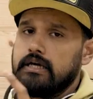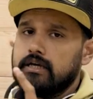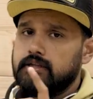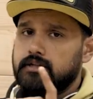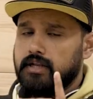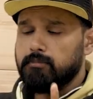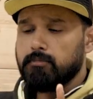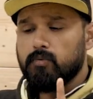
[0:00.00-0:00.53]

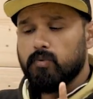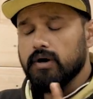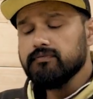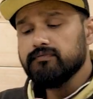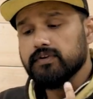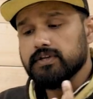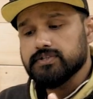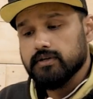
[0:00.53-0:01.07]
The number one
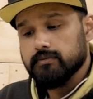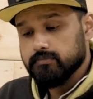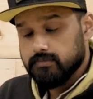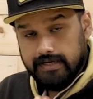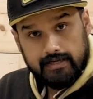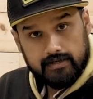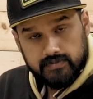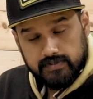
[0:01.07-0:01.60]
feature,
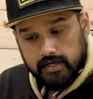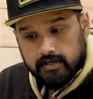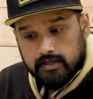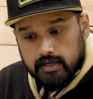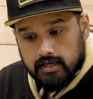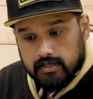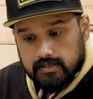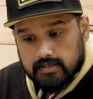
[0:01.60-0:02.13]
like I said,
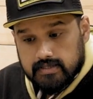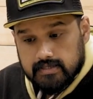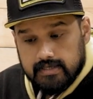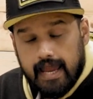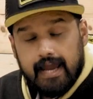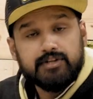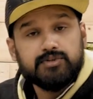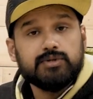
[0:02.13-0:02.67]
this is
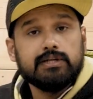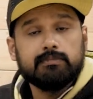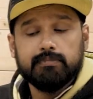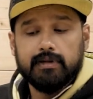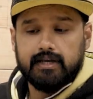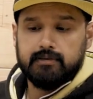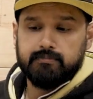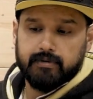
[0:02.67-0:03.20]
actually
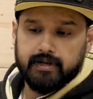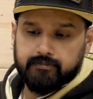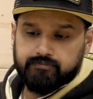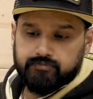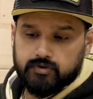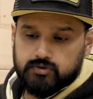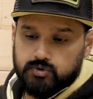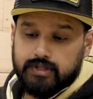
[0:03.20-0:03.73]
plug and play.
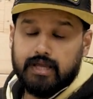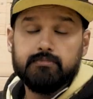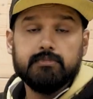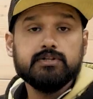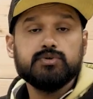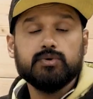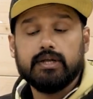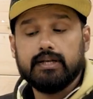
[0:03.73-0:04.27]
So that
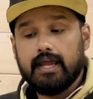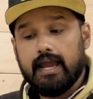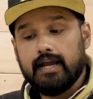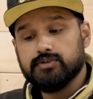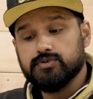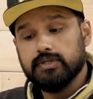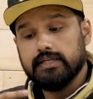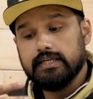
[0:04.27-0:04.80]
means you can
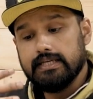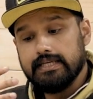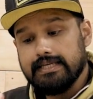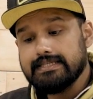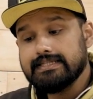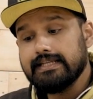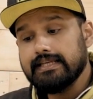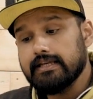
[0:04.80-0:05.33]
actually
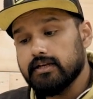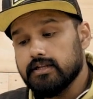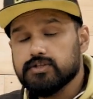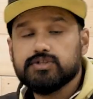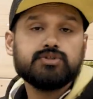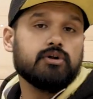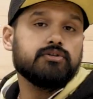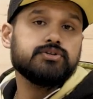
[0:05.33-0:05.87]
easily
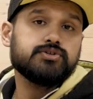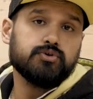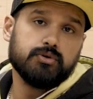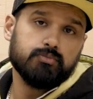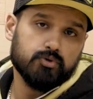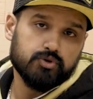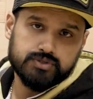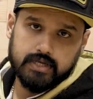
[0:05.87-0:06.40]
install this on
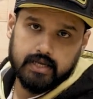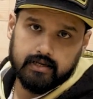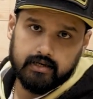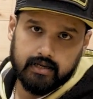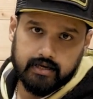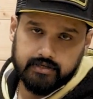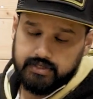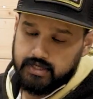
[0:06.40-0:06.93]
your motorcycle
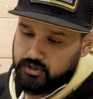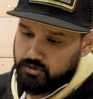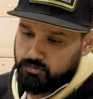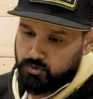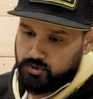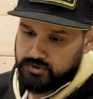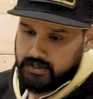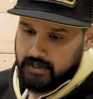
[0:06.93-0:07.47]
and take your
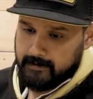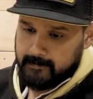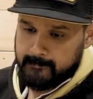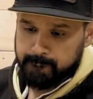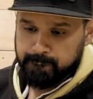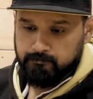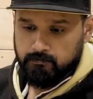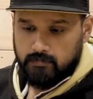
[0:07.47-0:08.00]
motorcycle
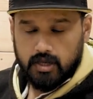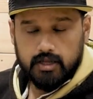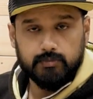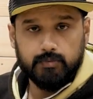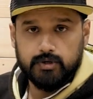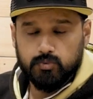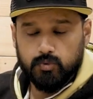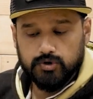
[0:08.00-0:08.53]

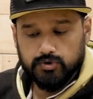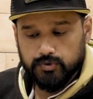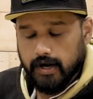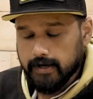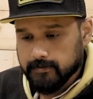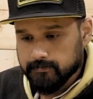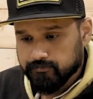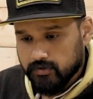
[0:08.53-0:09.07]
anywhere you want to
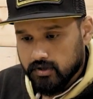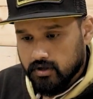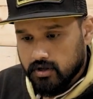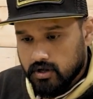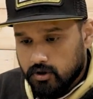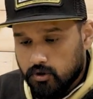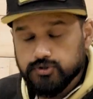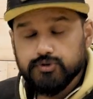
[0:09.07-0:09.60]
ride.
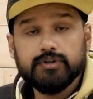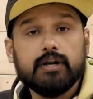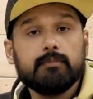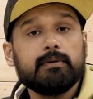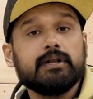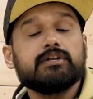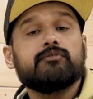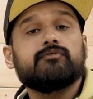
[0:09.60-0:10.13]
Also, there are
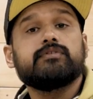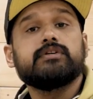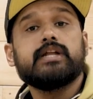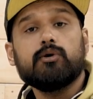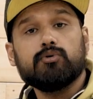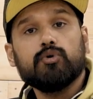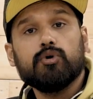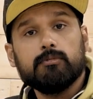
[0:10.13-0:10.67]
plenty of
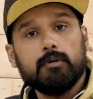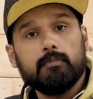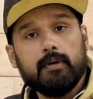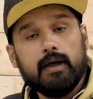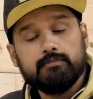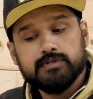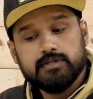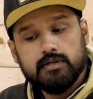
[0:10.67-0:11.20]
downloadable
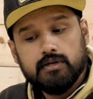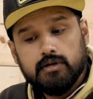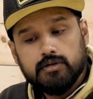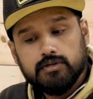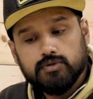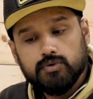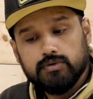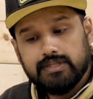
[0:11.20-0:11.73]
maps.
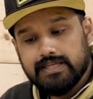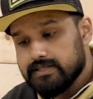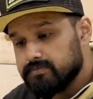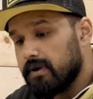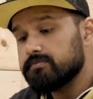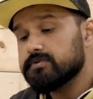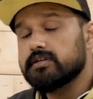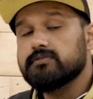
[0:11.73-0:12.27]
So these
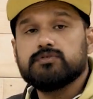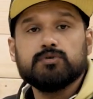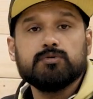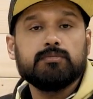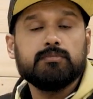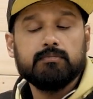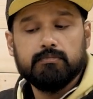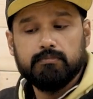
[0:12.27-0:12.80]
maps gives you
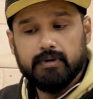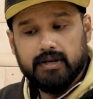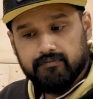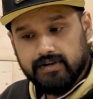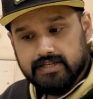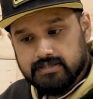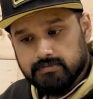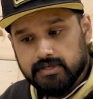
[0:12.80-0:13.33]
better
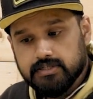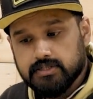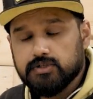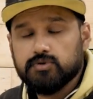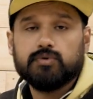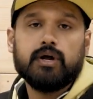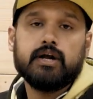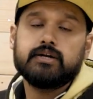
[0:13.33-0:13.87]
flexibility
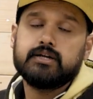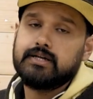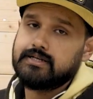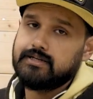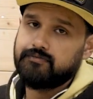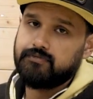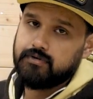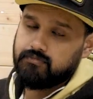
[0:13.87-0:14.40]
to ride in
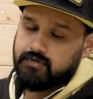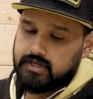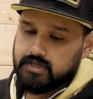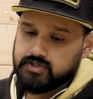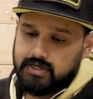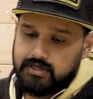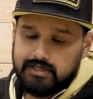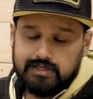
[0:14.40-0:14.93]
different
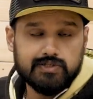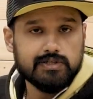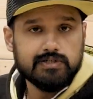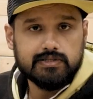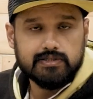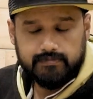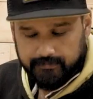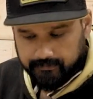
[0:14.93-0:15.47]
various
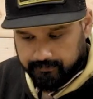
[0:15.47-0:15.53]
conditions.